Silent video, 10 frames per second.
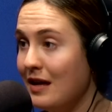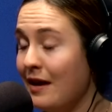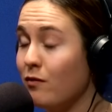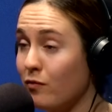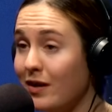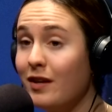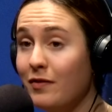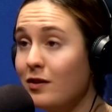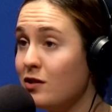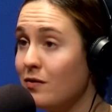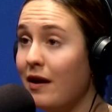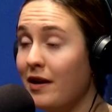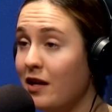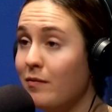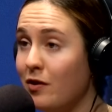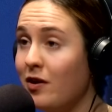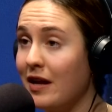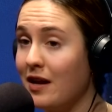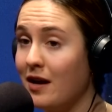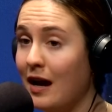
and really for the surrounding community.